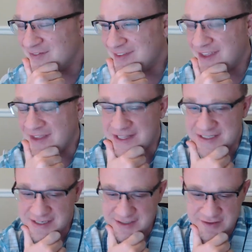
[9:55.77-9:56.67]
And
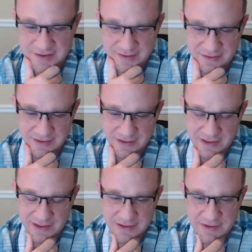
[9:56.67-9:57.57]
this is,
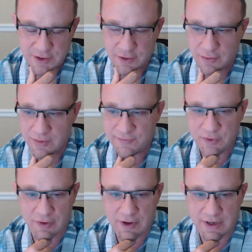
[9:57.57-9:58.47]
so if
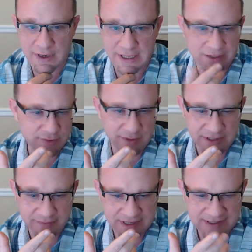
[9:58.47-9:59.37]
you're on an Android
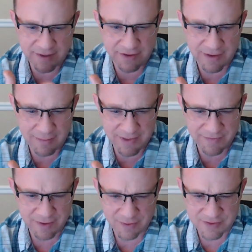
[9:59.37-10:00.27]
device, I don't know if
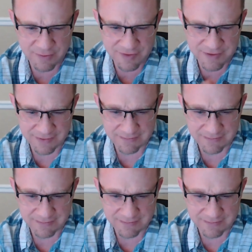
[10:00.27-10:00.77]
it goes over to